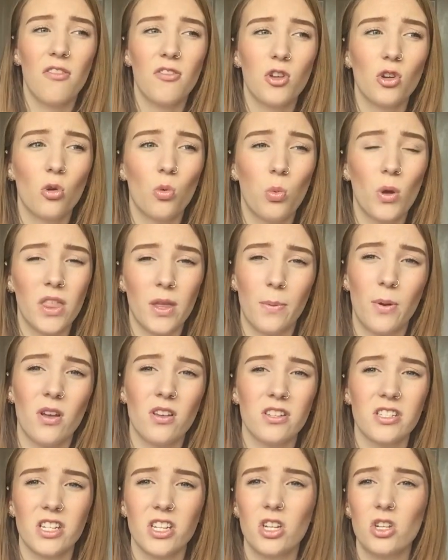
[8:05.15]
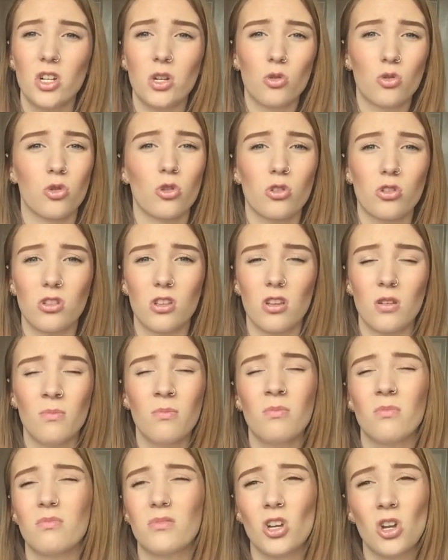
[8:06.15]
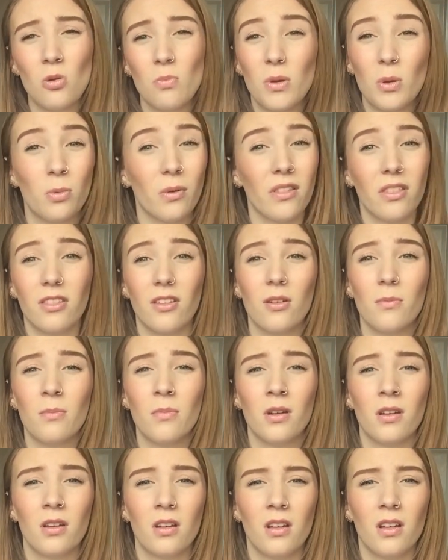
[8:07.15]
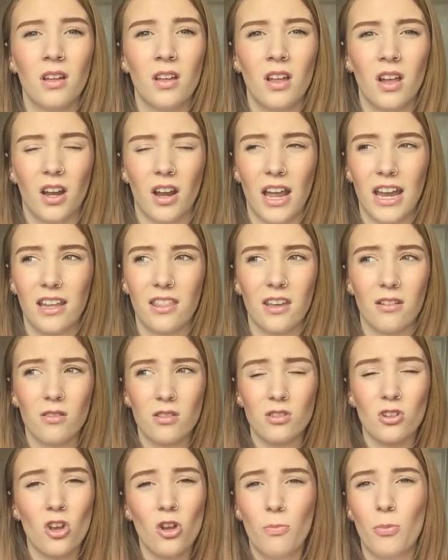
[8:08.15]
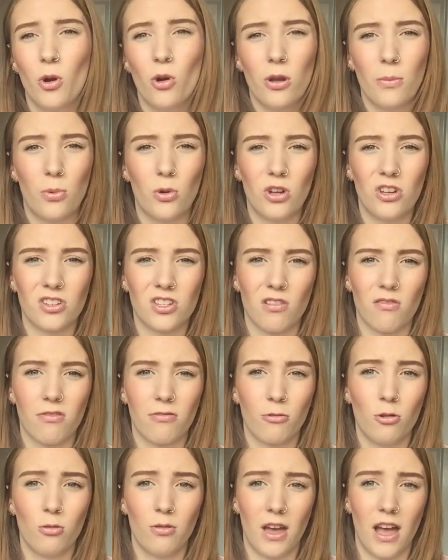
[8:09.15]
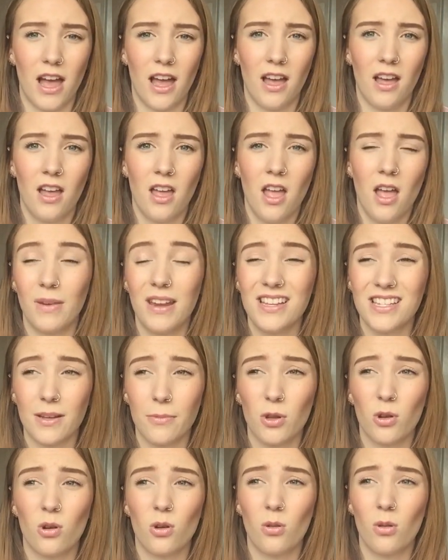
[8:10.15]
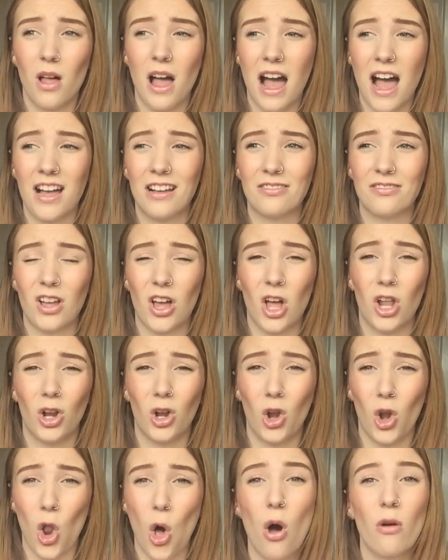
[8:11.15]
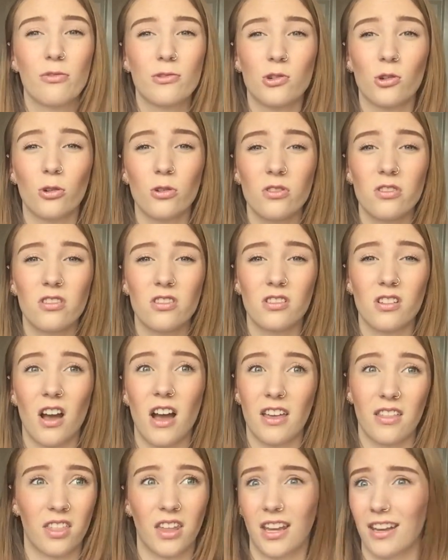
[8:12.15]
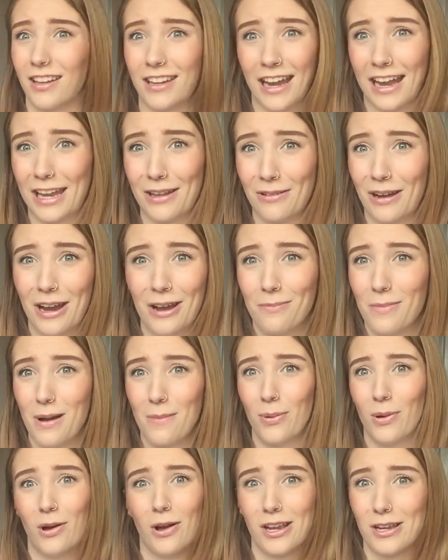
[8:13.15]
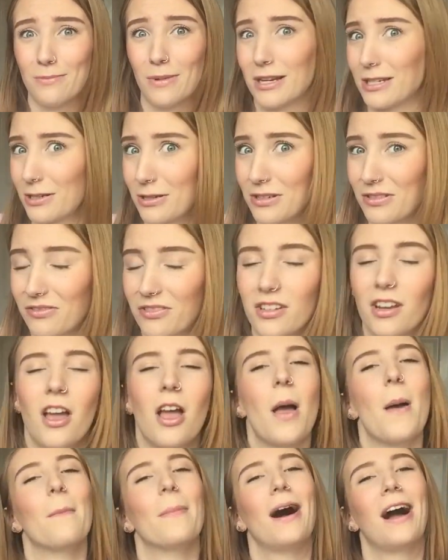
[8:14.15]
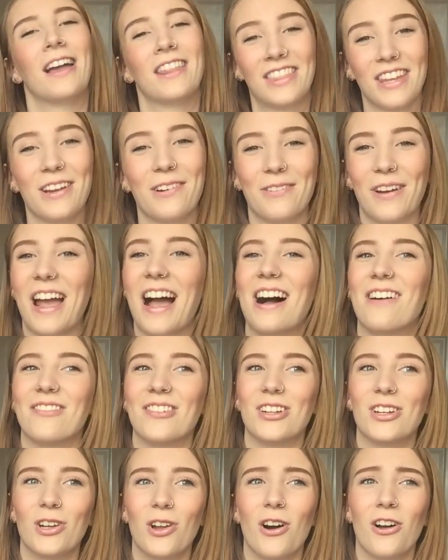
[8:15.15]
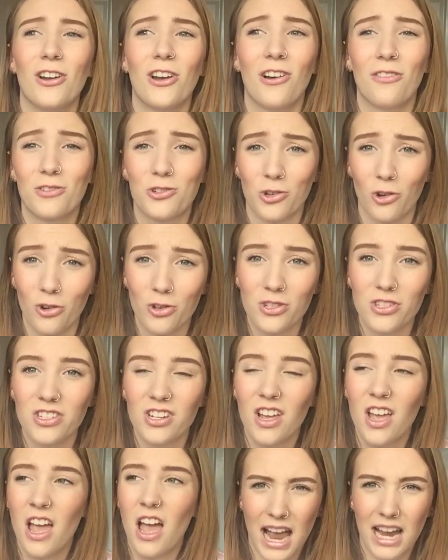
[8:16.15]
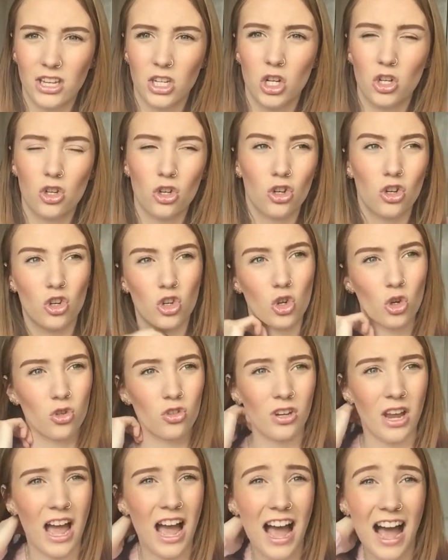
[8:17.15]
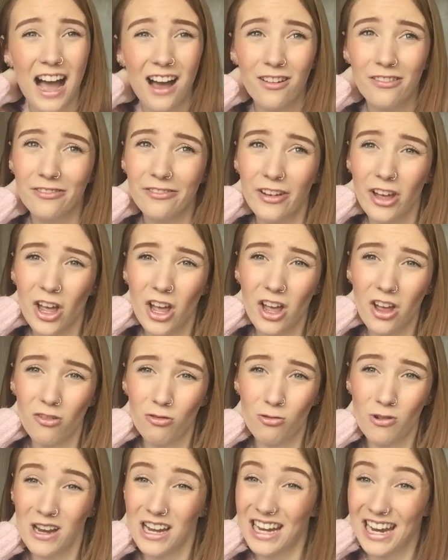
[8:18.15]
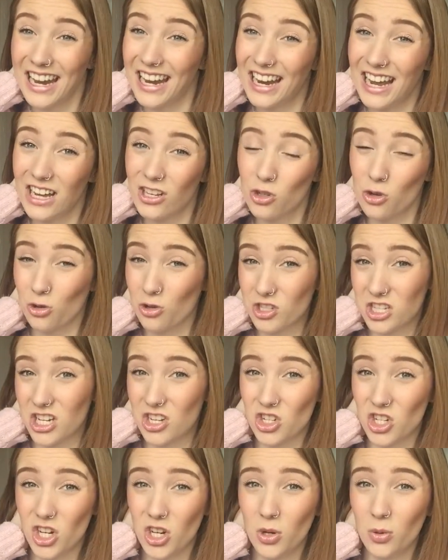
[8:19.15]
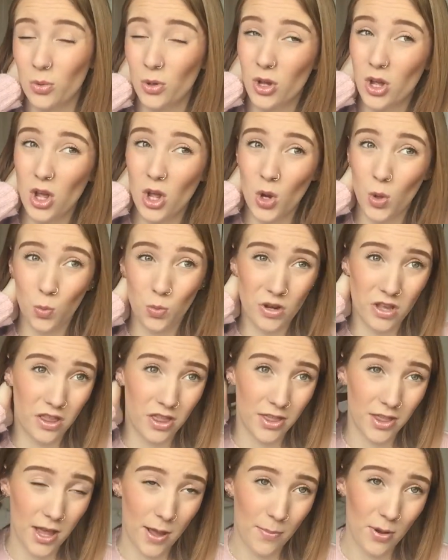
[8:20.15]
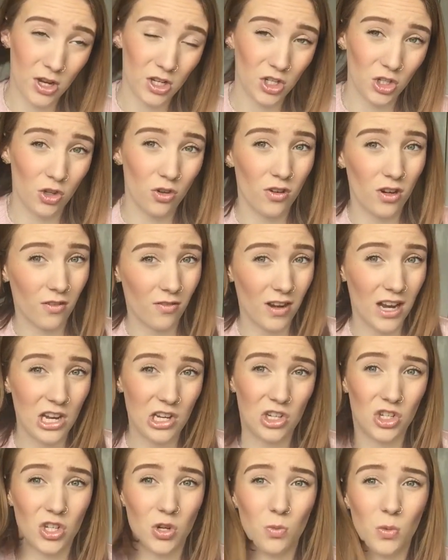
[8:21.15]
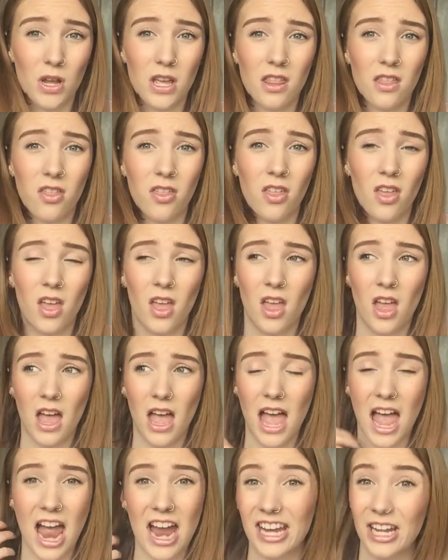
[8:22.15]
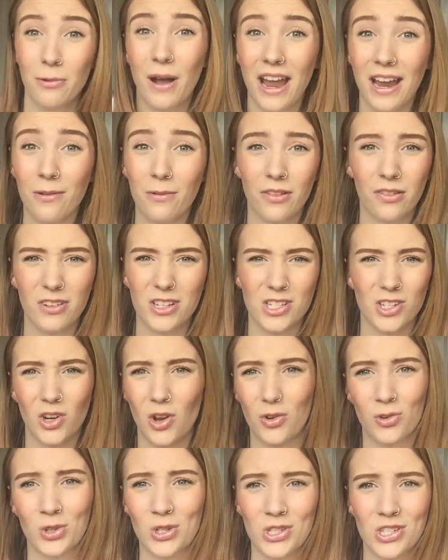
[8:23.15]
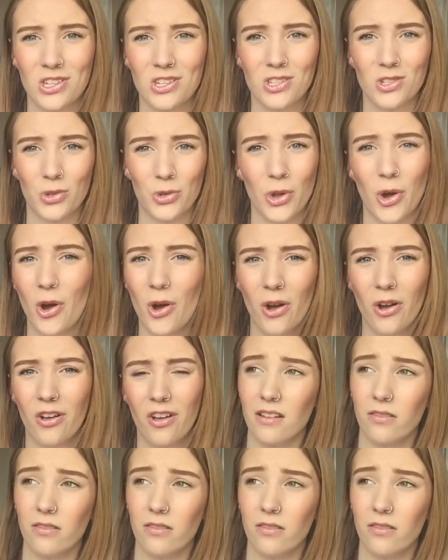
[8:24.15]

If you're with a person and you don't trust them, don't be with them. Like, there is no point putting yourself through that. Me and Samuel have a lot of trust, I think. Anyway, on my part, he might tell you different, but I think we have a lot of trust, and you just shouldn't have really a trust issue with a person you're in a relationship with anyway, whether it's long distance or not.